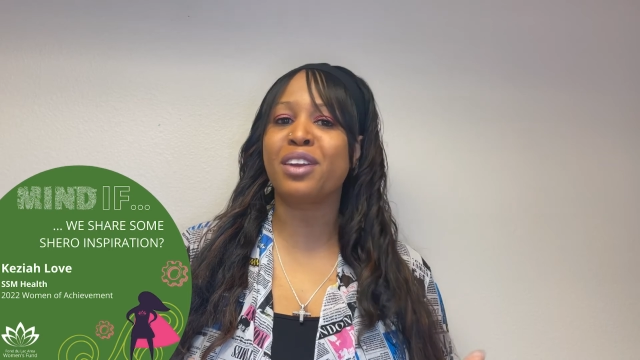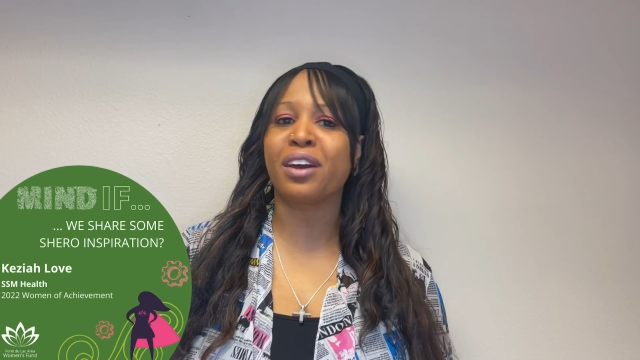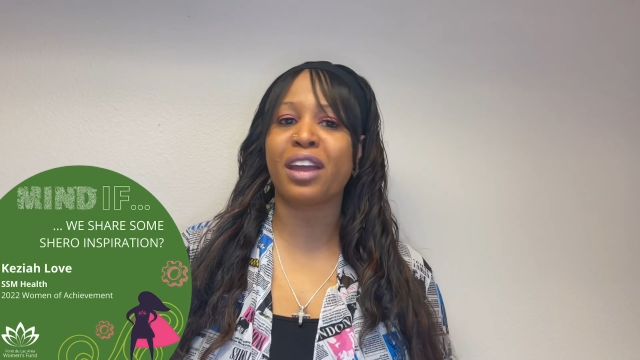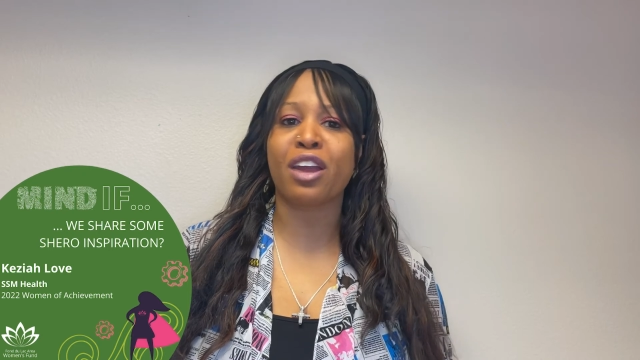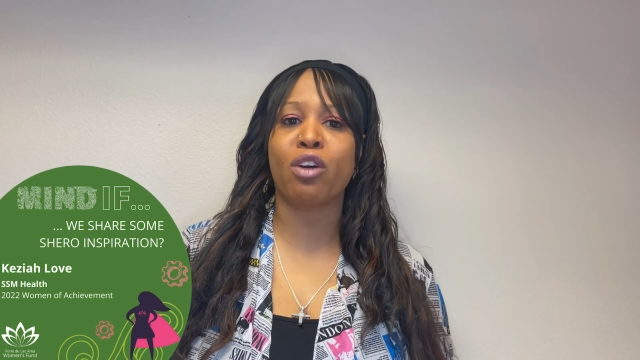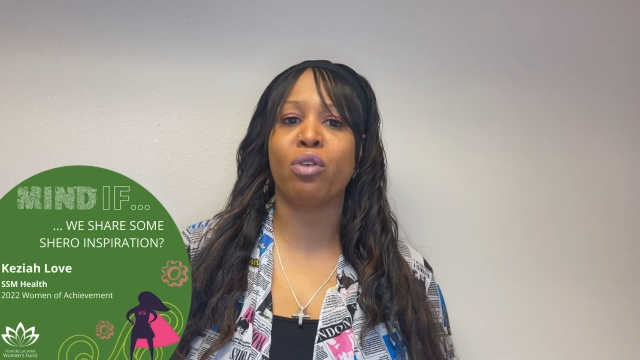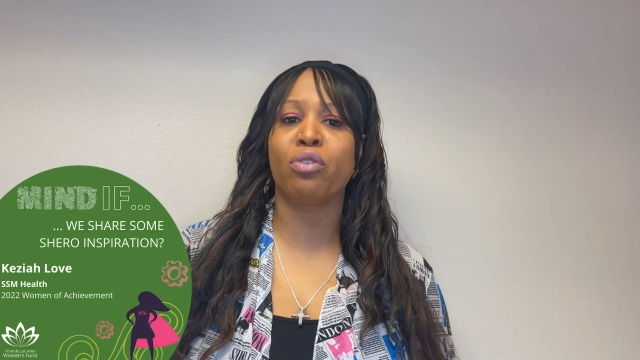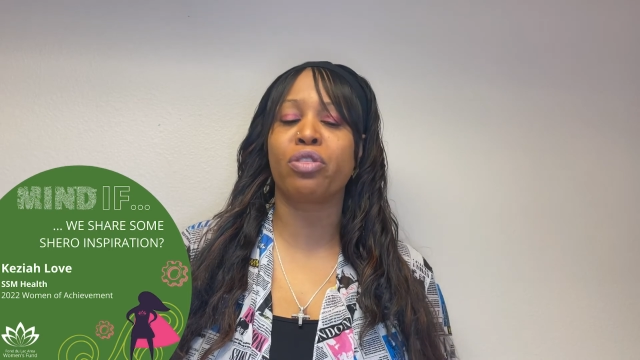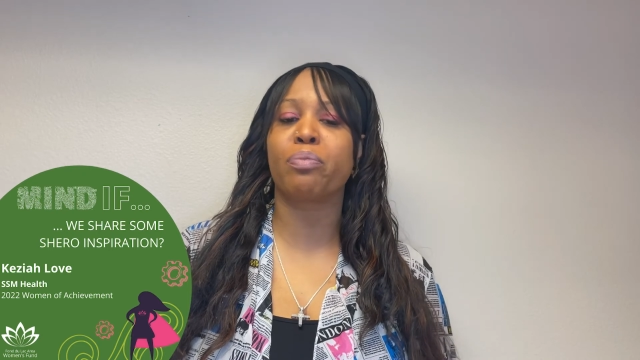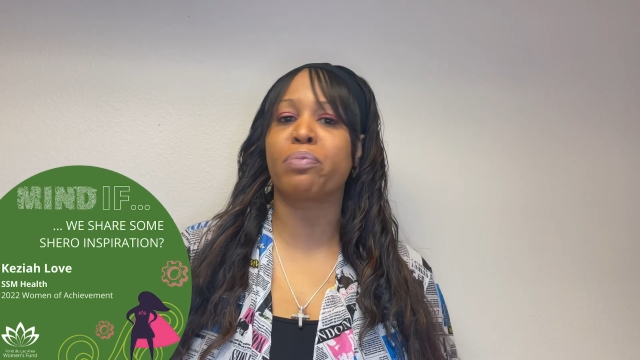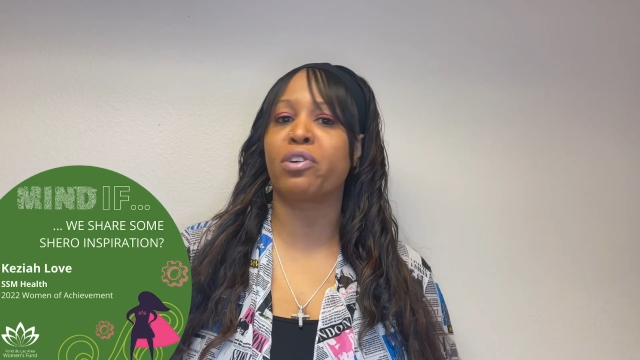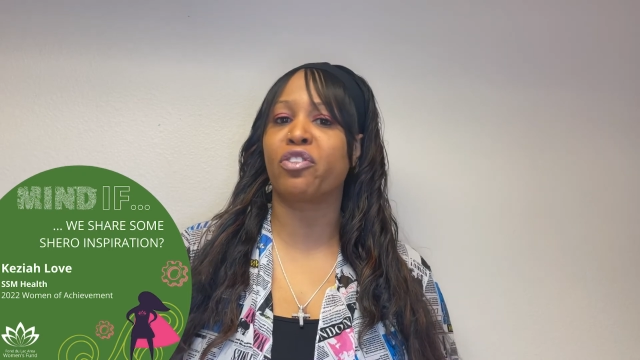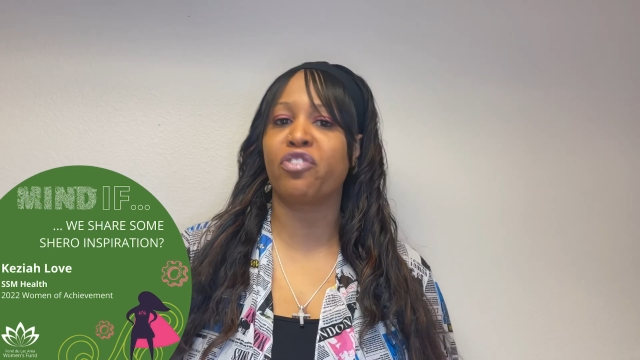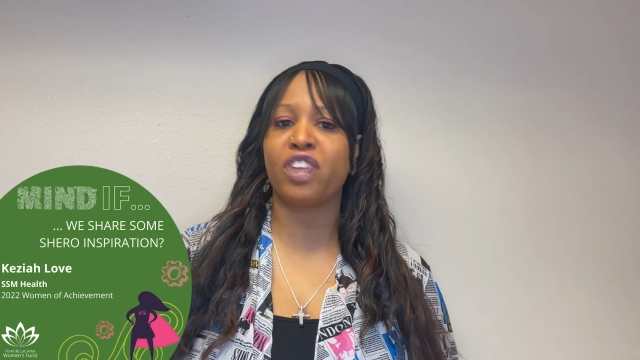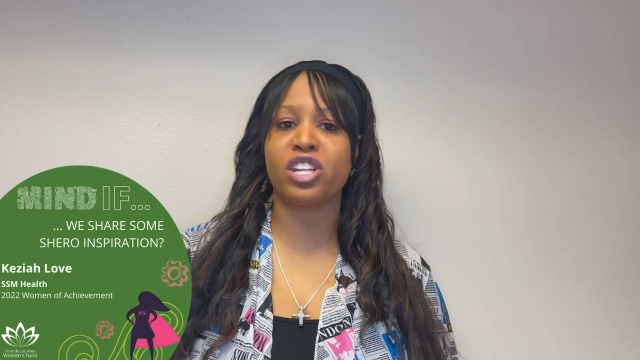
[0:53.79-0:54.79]
a health
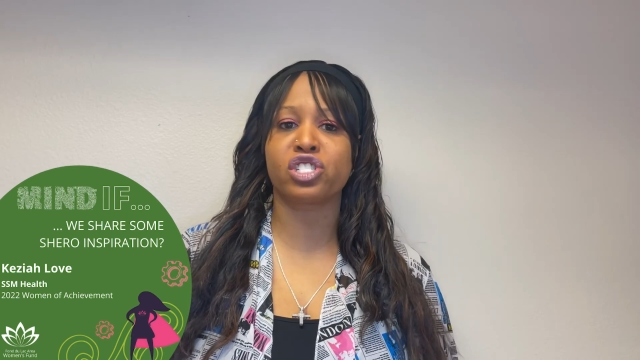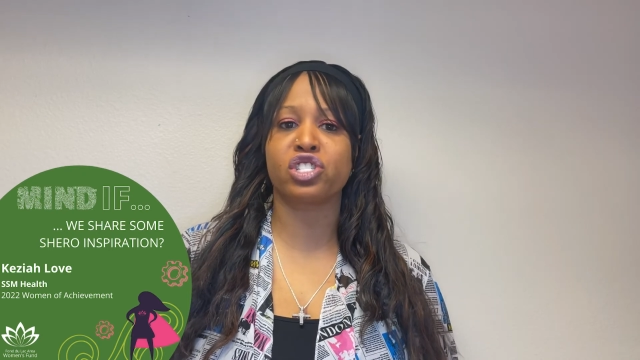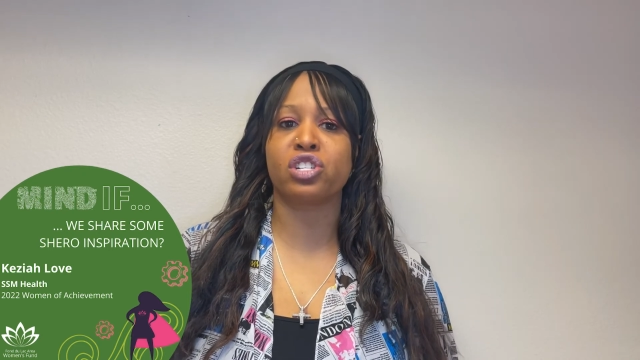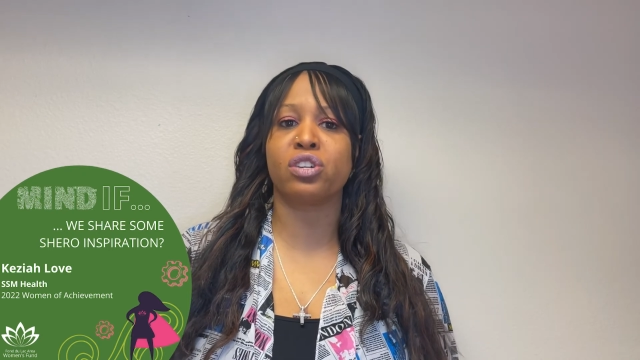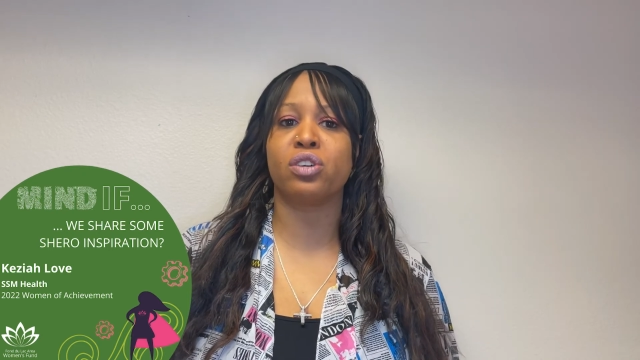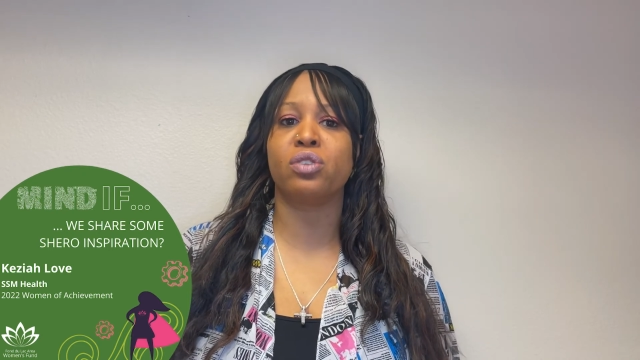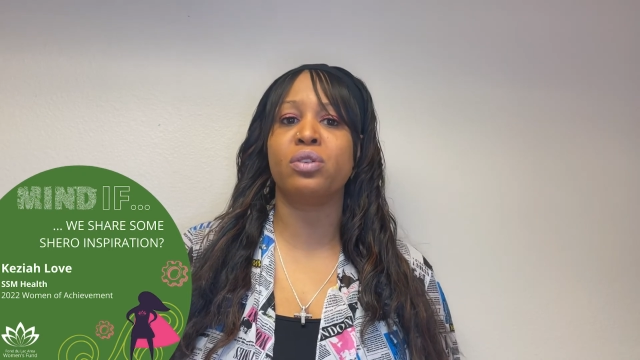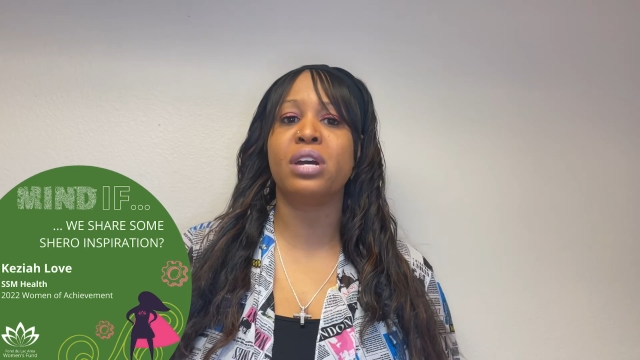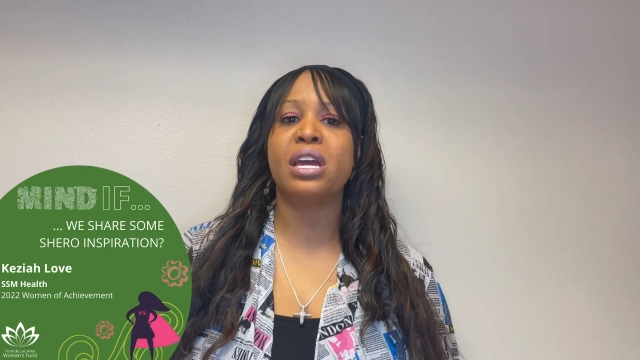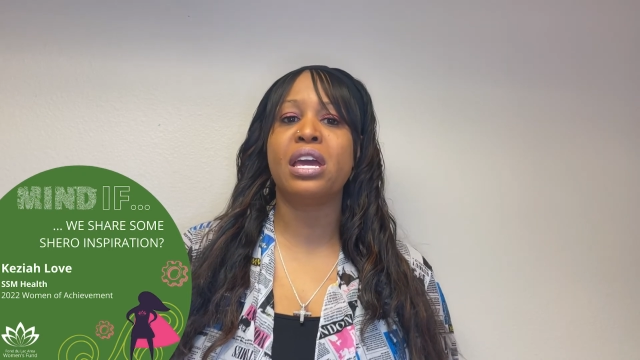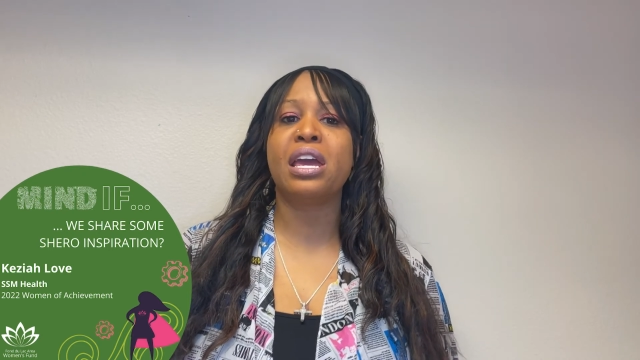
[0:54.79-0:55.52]
professional